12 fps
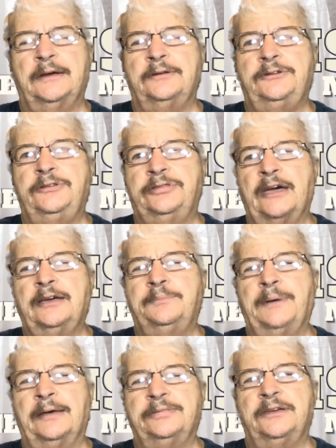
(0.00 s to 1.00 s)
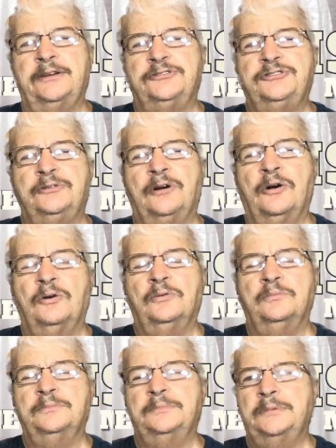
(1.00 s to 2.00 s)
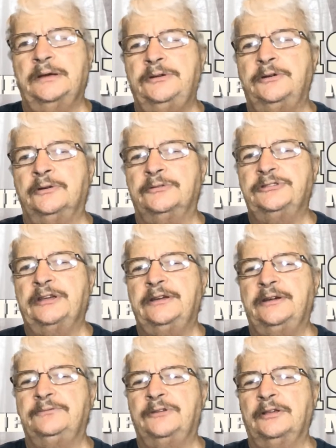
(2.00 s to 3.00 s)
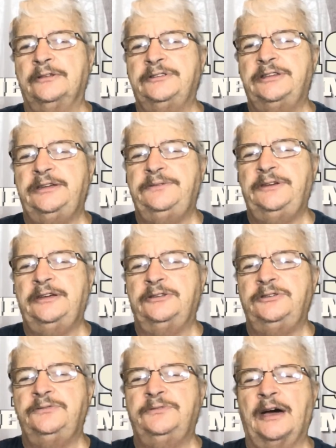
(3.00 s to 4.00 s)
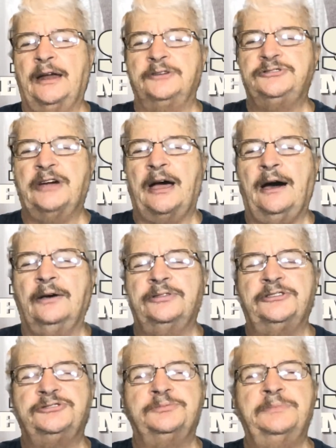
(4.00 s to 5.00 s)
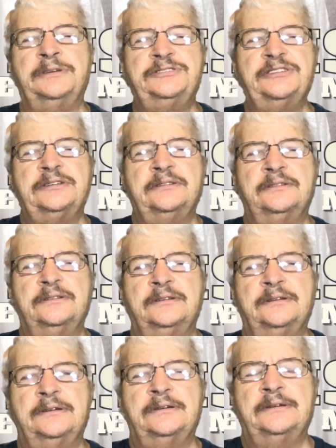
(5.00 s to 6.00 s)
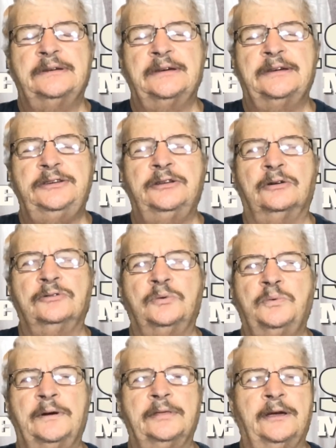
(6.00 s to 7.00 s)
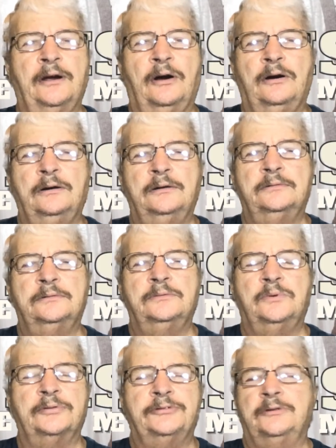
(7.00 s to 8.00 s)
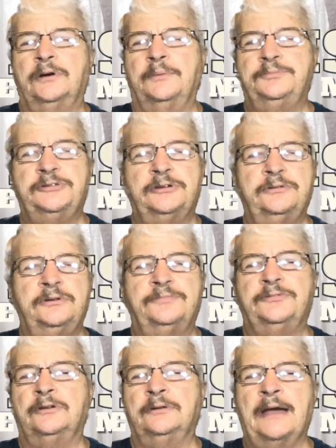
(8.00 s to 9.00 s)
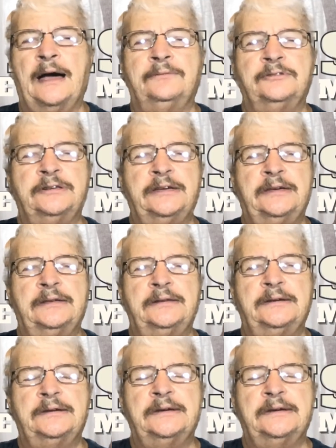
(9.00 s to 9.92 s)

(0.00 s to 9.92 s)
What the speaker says: Do you think about this? You're home, you're sitting in front of the TV, and you've got a child that's missing. You don't know where they are, what they're up to, if they're alive or dead.